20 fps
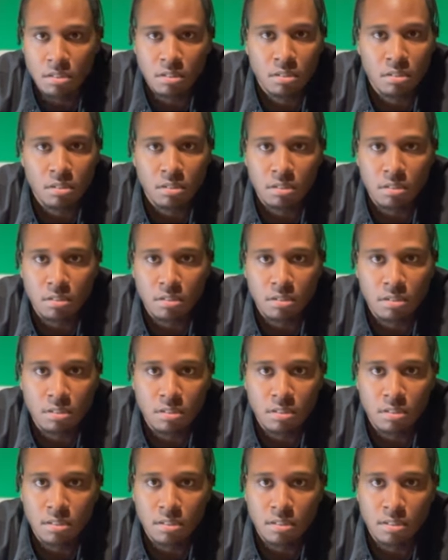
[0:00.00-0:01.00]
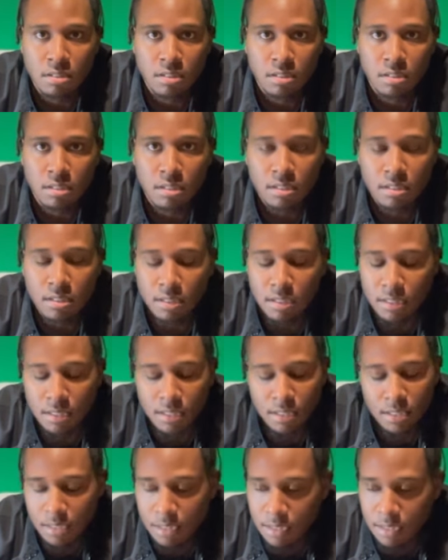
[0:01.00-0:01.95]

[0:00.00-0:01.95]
(silence)